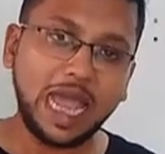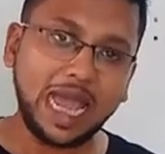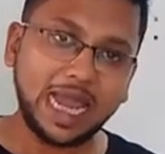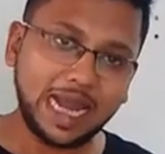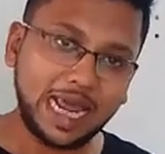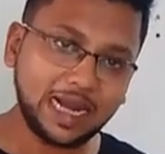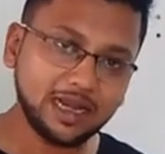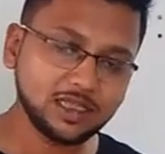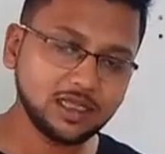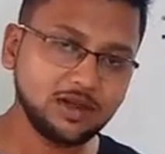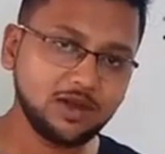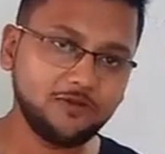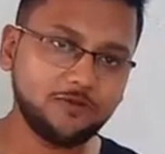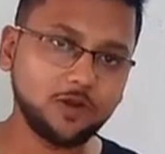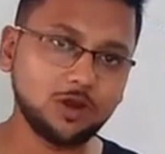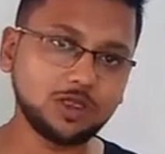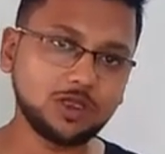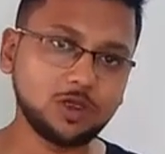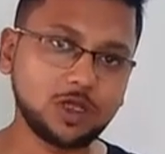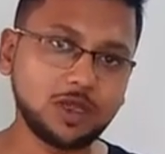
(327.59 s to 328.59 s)
And another
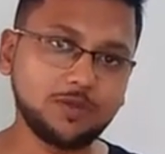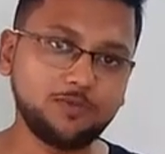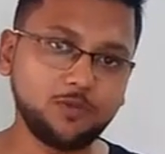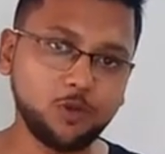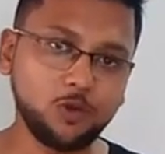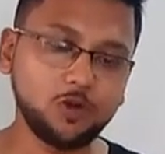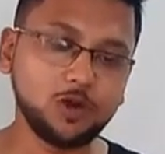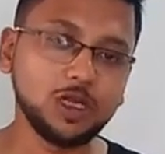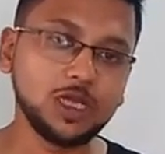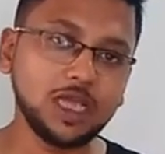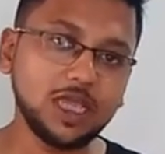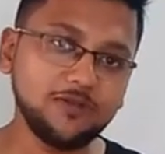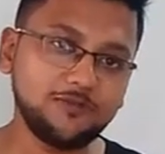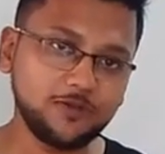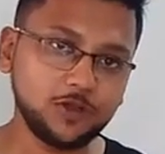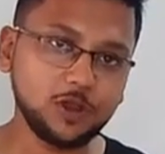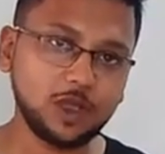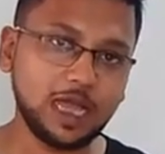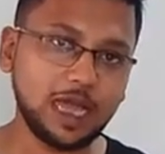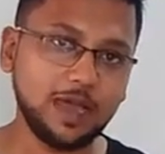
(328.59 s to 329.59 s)
reference you can put,
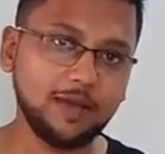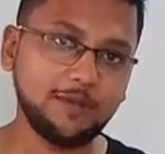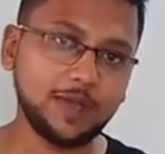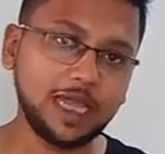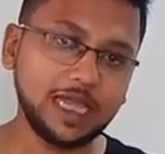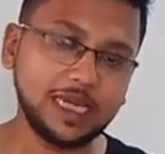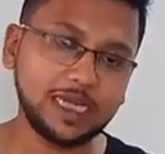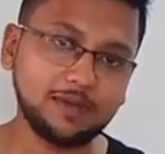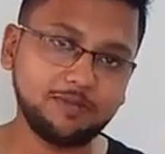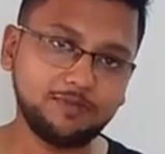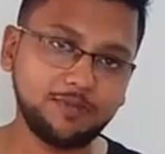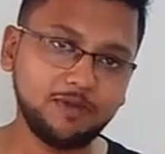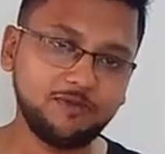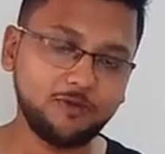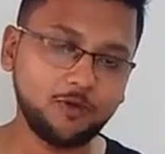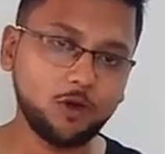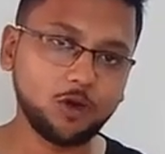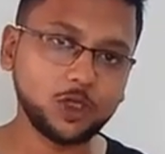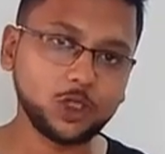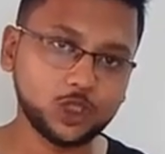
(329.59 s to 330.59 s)
if you have any
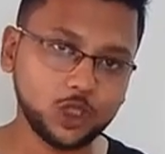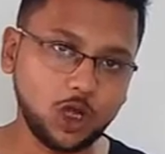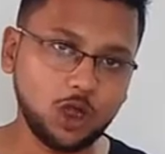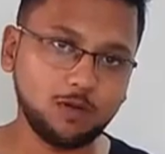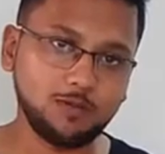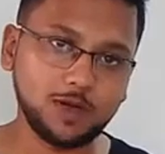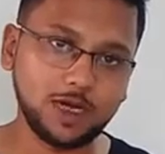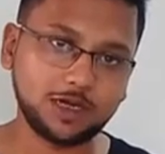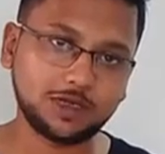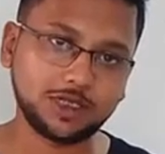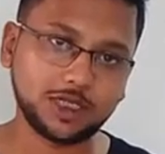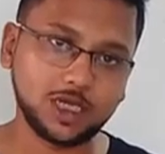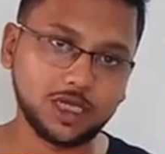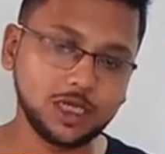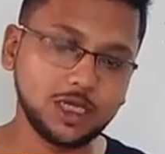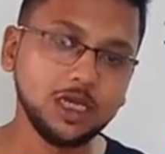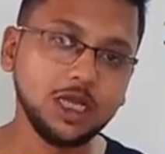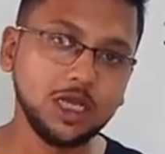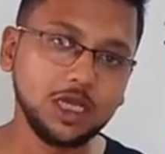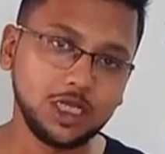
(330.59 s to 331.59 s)
before job, let's
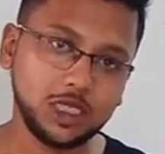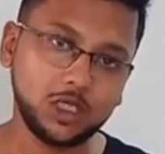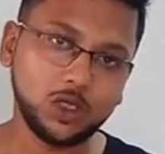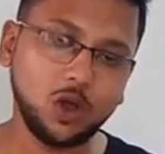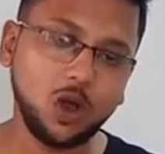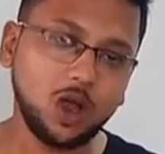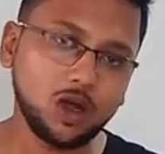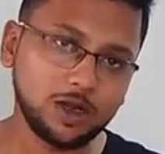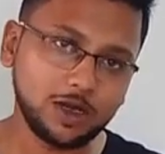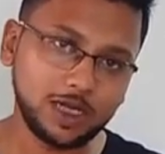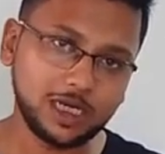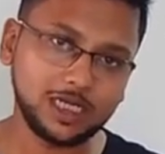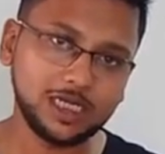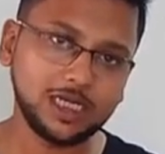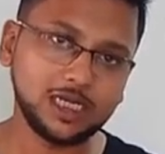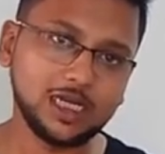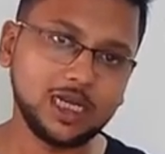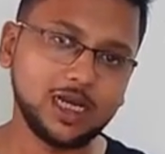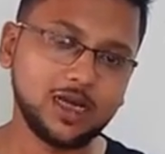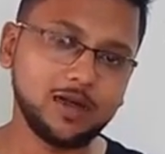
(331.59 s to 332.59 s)
say you already
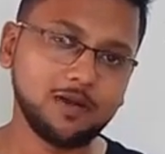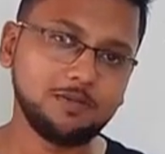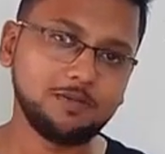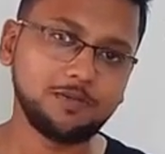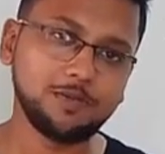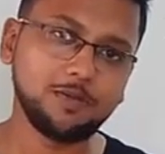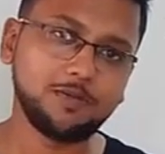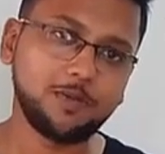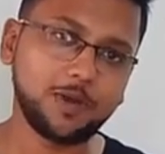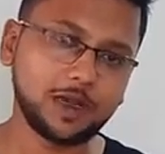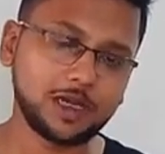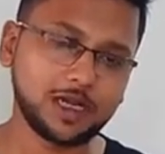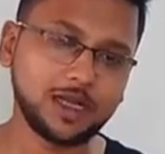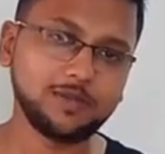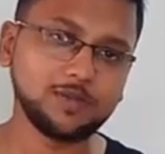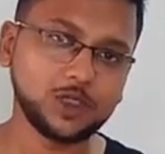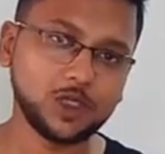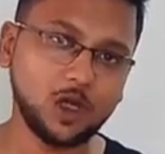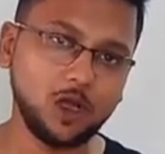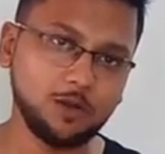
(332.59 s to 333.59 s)
did a
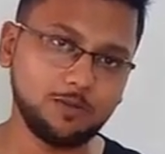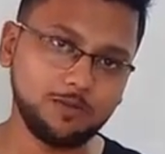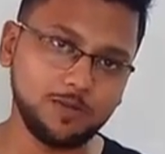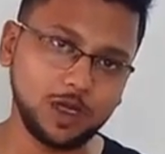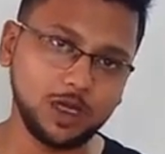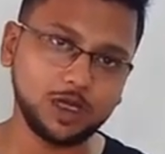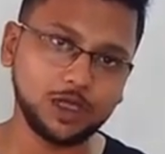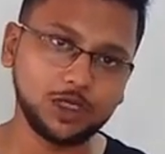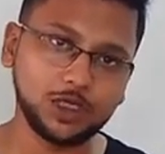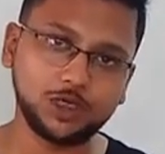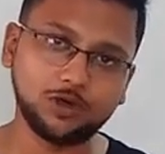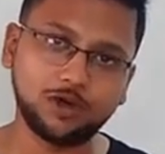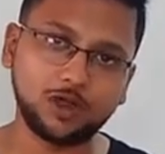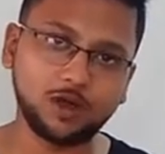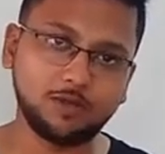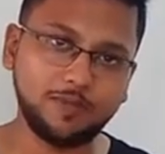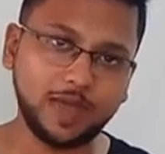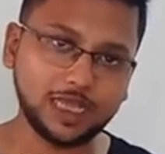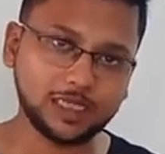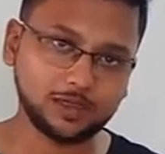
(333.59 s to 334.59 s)
part-time job during
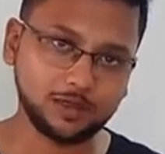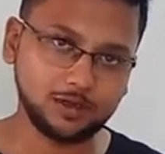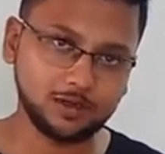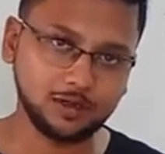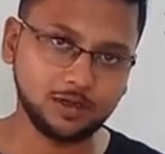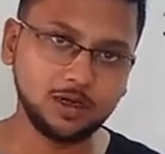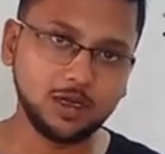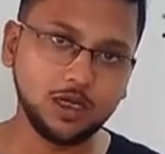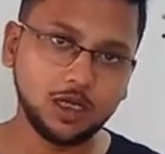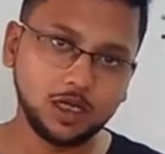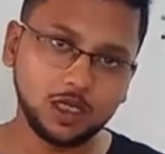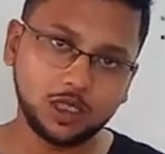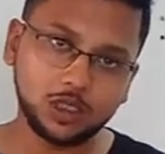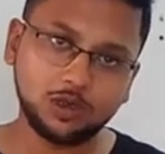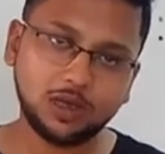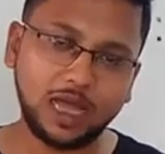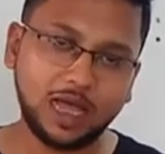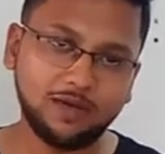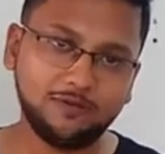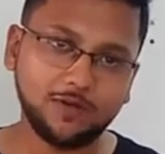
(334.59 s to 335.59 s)
your bachelor,
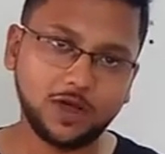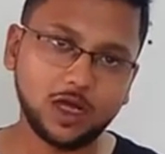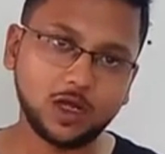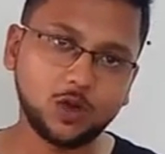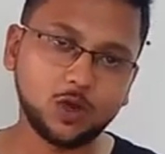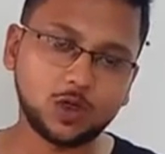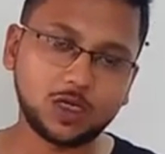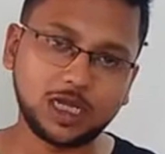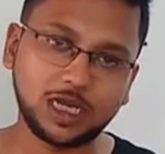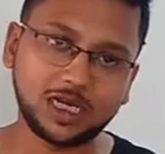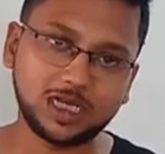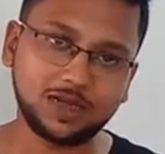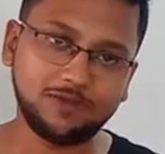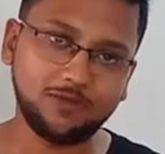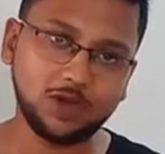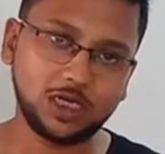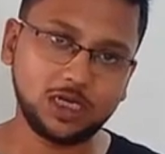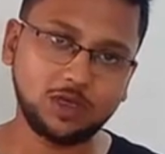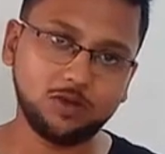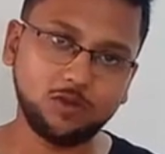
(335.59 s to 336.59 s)
you have a good
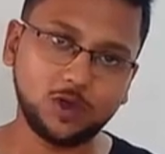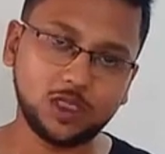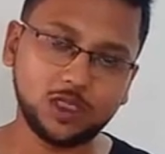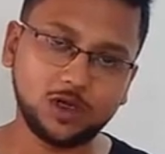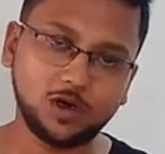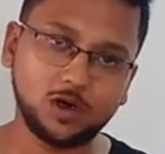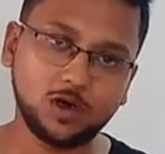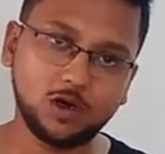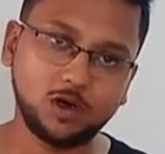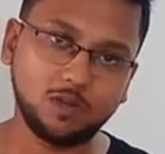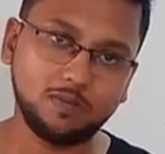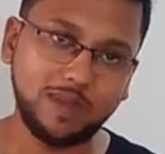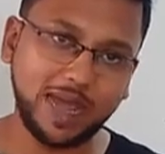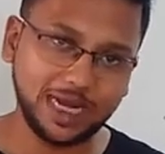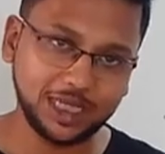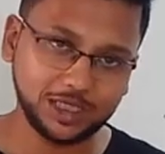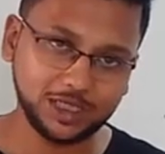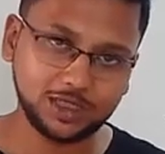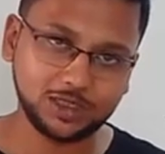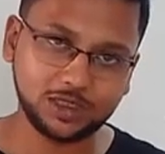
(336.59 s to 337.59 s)
connectivity with your
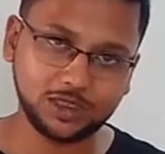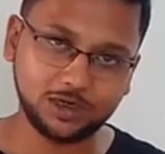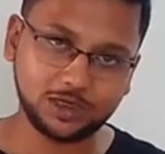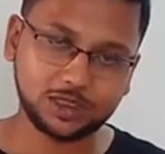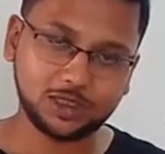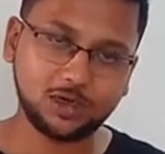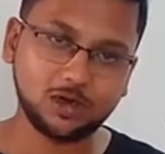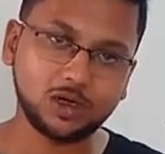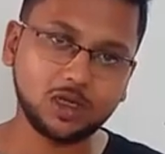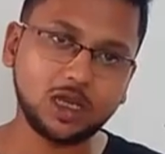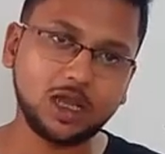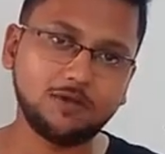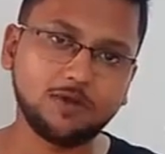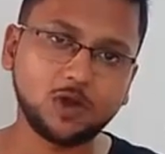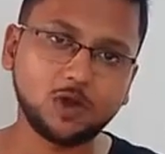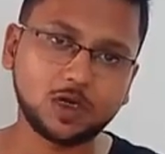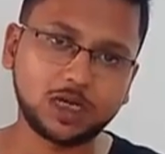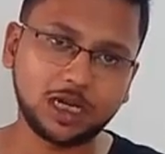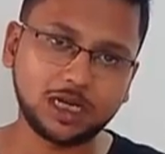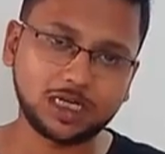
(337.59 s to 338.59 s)
managing director, you have
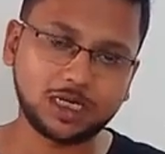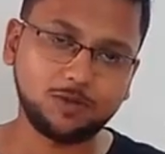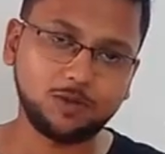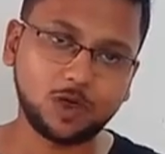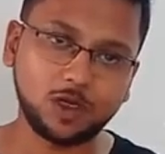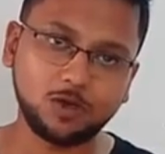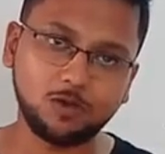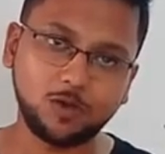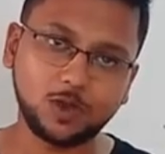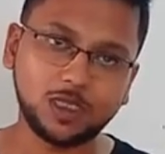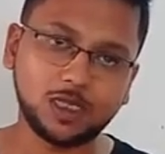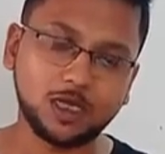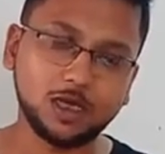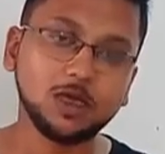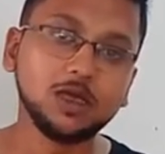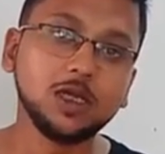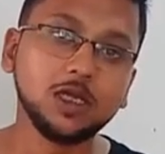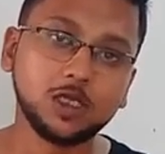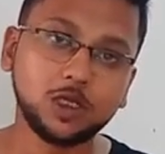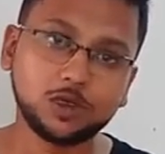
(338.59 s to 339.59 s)
a good connectivity with
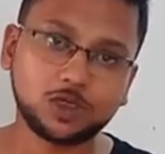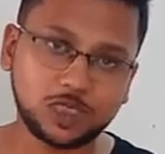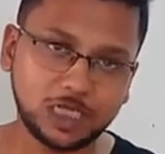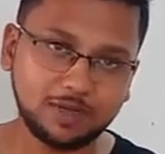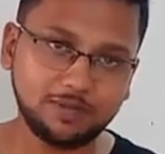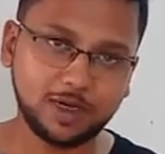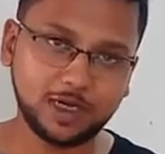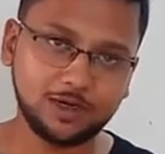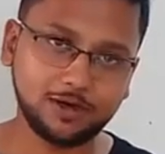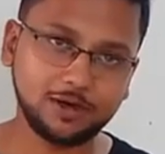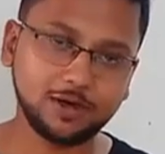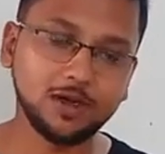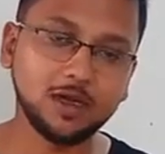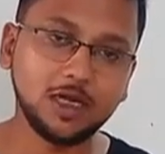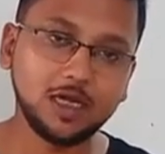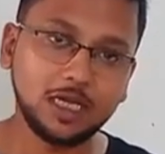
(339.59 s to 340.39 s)
your team leader.